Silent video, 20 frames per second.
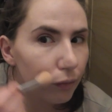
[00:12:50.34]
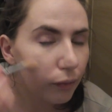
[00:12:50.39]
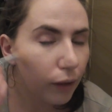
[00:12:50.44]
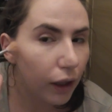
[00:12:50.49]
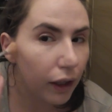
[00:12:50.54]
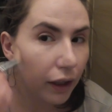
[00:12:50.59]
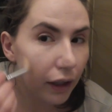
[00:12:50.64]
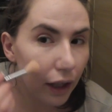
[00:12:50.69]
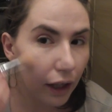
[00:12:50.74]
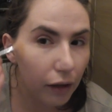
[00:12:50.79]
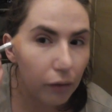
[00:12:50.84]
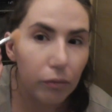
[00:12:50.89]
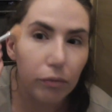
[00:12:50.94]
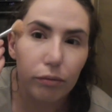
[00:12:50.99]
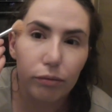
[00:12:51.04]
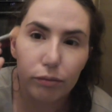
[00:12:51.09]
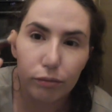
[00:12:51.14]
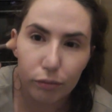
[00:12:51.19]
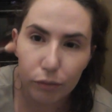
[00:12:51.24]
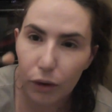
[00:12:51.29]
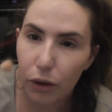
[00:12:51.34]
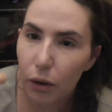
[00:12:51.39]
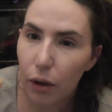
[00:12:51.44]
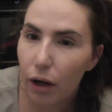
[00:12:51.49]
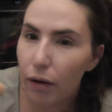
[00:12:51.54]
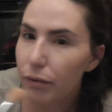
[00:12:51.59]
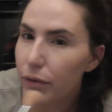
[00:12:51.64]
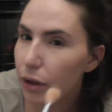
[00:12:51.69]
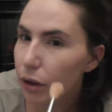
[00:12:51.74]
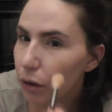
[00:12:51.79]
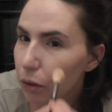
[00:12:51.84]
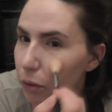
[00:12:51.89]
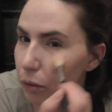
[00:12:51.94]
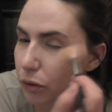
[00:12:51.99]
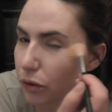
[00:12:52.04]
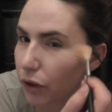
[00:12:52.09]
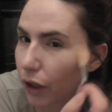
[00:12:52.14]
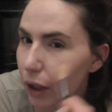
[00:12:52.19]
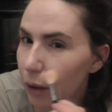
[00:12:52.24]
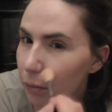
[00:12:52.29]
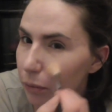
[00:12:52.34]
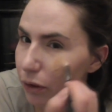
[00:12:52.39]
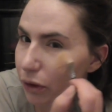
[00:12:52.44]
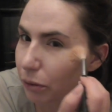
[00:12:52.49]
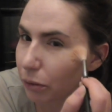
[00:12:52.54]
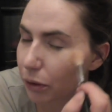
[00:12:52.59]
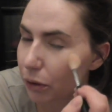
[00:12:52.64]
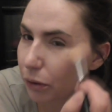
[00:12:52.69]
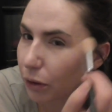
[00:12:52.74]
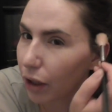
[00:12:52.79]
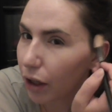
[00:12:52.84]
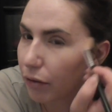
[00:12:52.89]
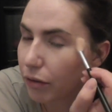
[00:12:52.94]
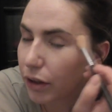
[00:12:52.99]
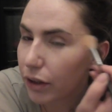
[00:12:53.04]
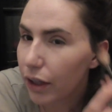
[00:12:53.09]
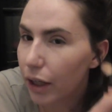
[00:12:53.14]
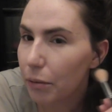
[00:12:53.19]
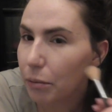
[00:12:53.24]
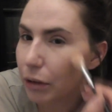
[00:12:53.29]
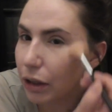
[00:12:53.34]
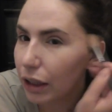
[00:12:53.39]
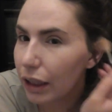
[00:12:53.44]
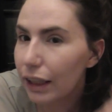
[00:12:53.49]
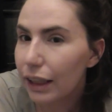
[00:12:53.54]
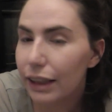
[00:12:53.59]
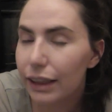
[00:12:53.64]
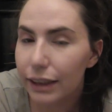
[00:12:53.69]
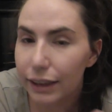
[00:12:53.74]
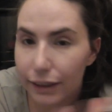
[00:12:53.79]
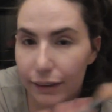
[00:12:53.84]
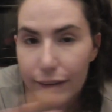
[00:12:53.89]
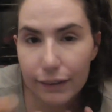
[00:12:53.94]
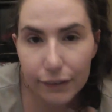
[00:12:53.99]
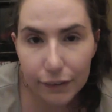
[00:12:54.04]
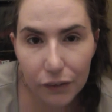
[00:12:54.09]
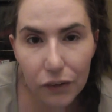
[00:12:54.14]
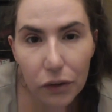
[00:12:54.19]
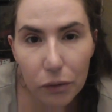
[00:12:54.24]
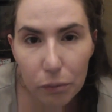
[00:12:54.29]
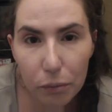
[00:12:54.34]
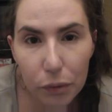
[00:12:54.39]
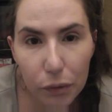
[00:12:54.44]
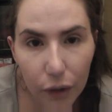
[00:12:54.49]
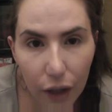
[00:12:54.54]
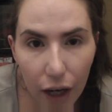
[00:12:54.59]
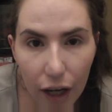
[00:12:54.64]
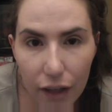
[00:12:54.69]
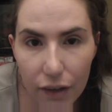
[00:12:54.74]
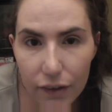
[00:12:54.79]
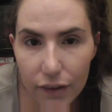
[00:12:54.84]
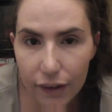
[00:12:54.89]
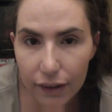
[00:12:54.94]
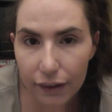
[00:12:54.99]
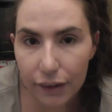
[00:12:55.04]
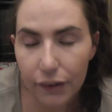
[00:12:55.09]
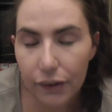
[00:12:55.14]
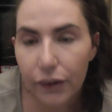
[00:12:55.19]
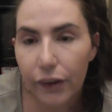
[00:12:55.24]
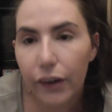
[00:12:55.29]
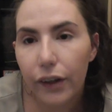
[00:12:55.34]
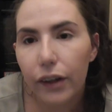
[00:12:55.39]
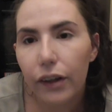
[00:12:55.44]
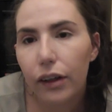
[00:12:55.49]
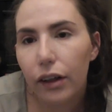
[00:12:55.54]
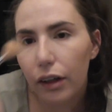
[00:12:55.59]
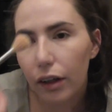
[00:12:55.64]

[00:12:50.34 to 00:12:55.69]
And again, we don't have the alone time, so we don't have the time to like decompress either.